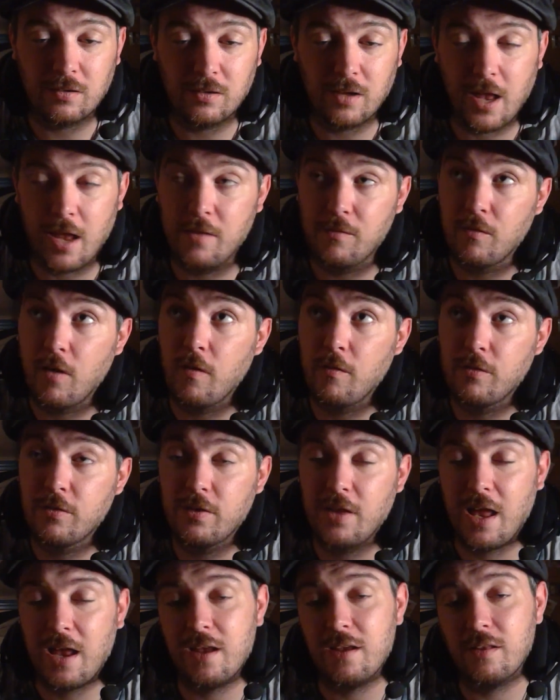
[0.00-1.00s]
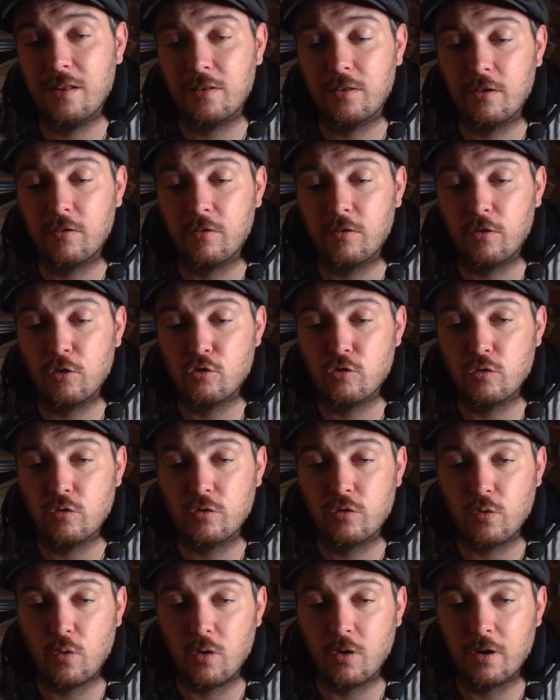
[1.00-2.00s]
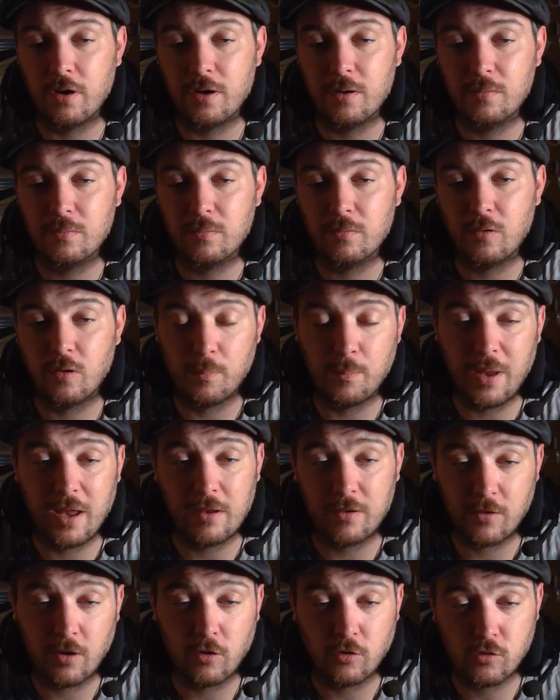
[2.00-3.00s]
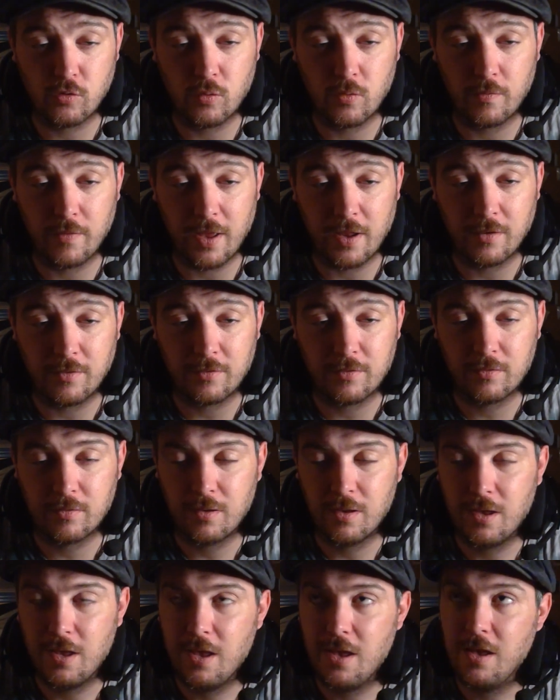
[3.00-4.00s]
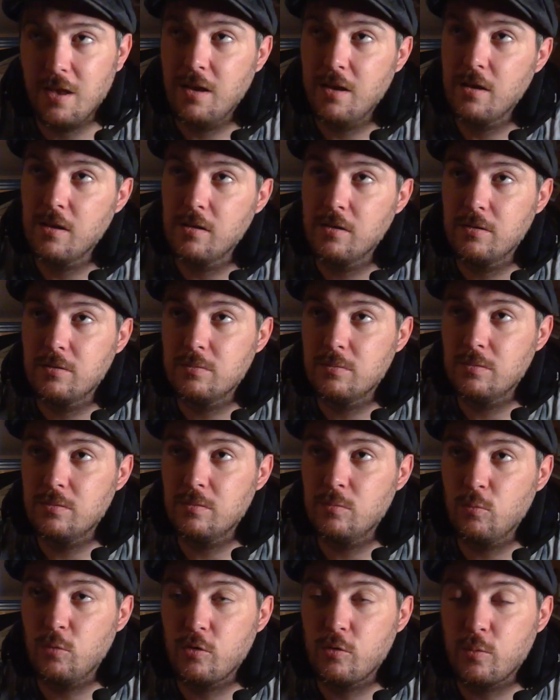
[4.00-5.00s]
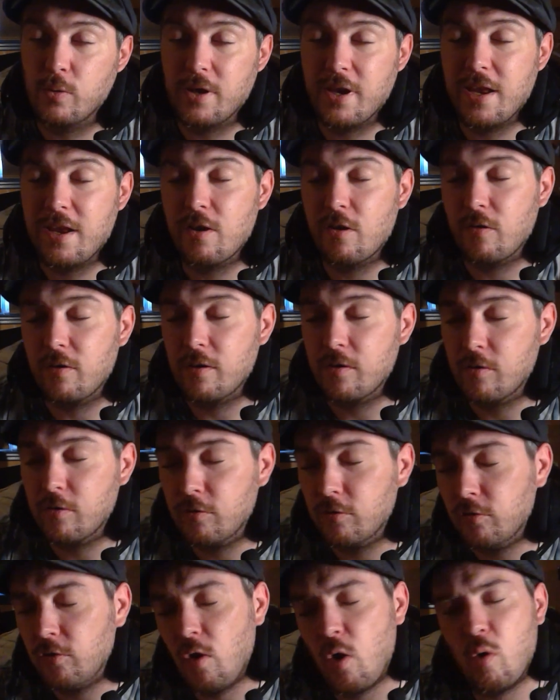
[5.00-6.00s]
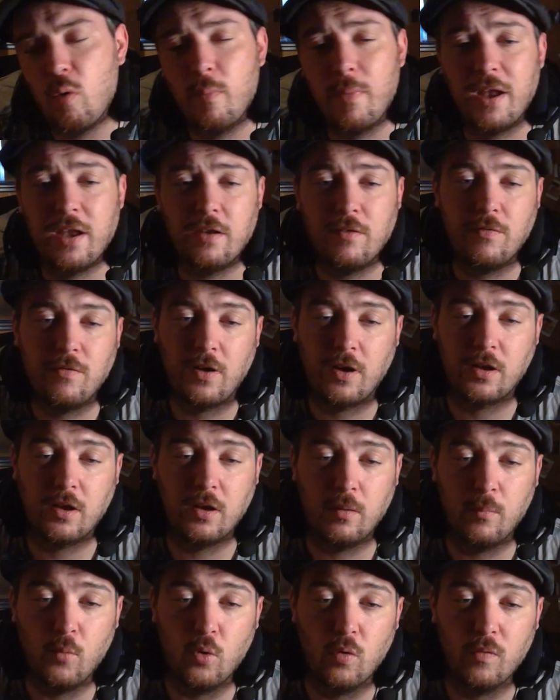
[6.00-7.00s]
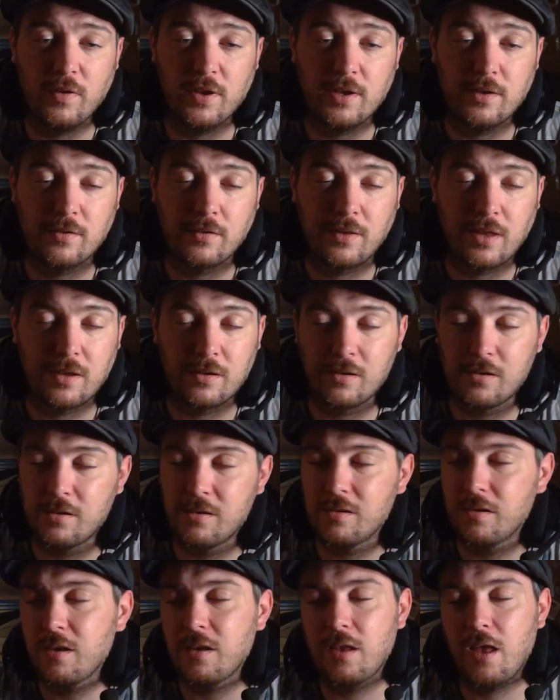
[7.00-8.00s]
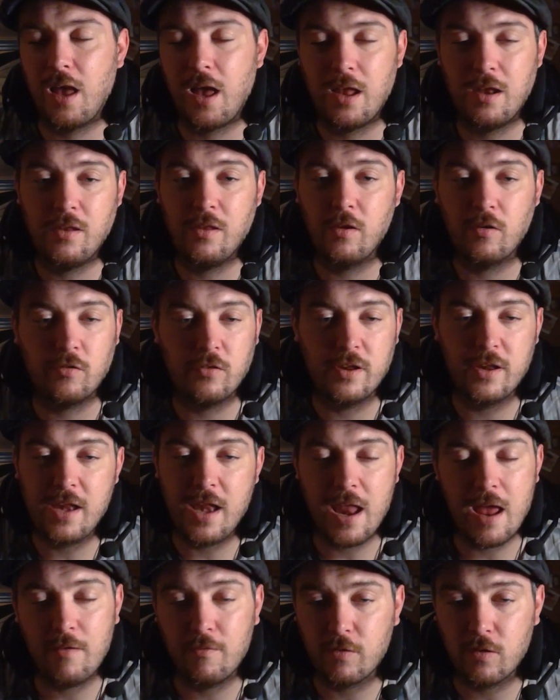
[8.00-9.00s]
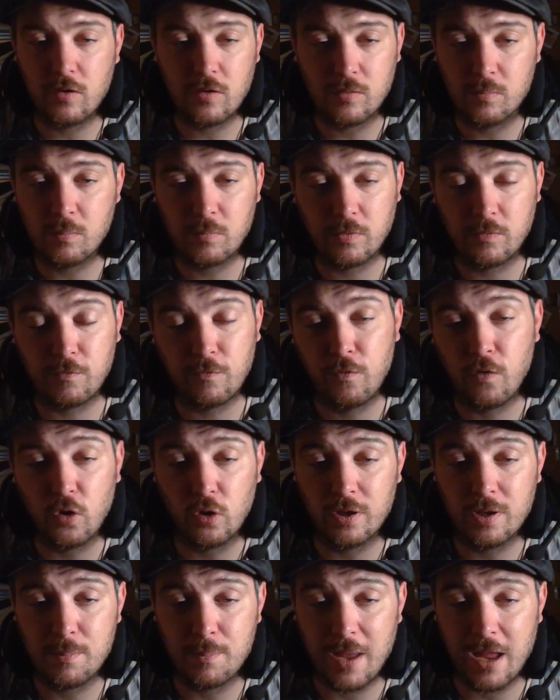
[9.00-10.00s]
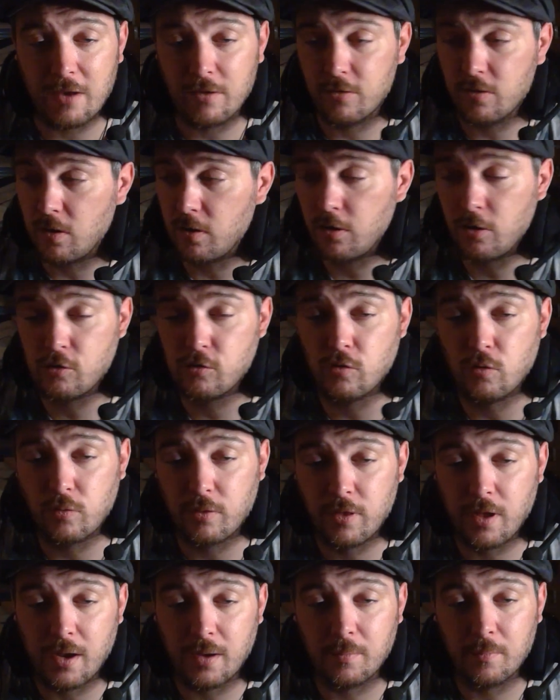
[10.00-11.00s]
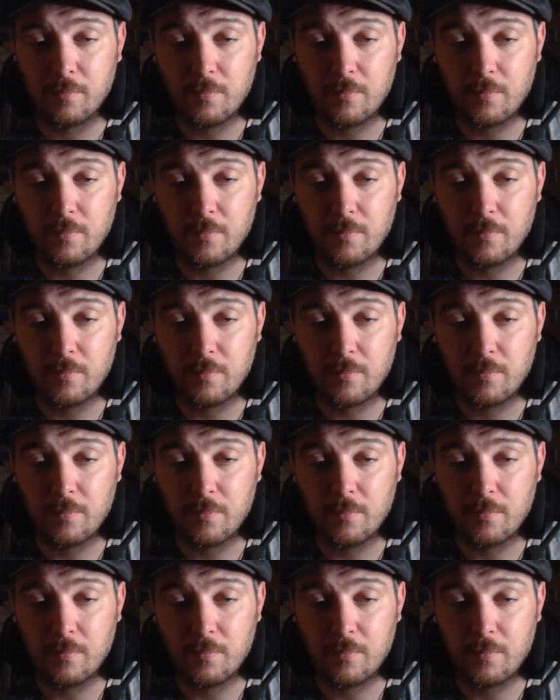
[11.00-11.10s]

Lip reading: and of saying that this is a true story or based on true events, which we hear in so many fucking movies that, and they're never fully based on the true thing.